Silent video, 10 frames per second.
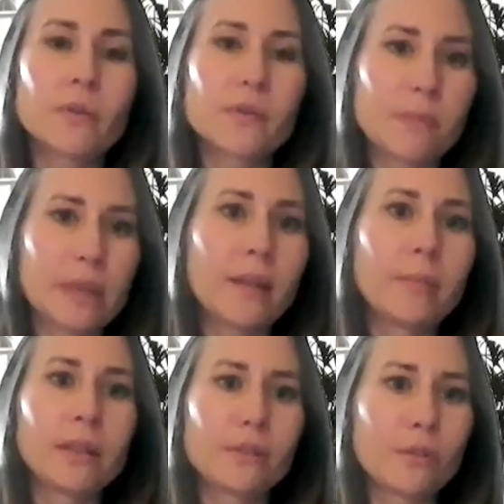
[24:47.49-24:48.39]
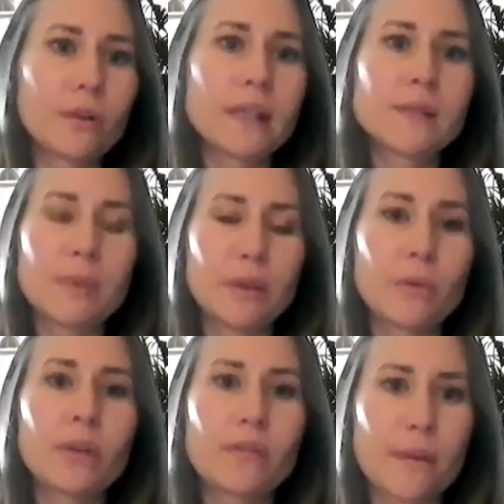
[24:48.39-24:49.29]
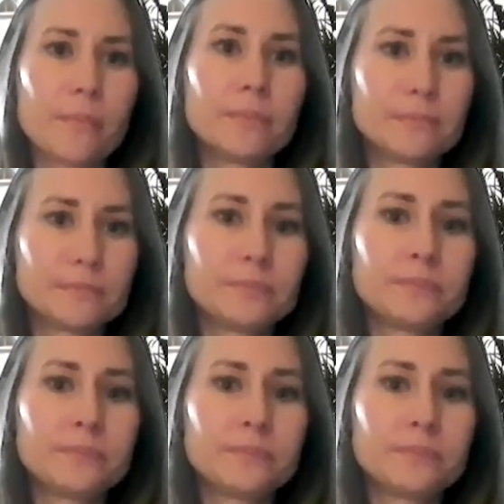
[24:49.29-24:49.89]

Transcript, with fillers: post pandemic, notarized being one of them.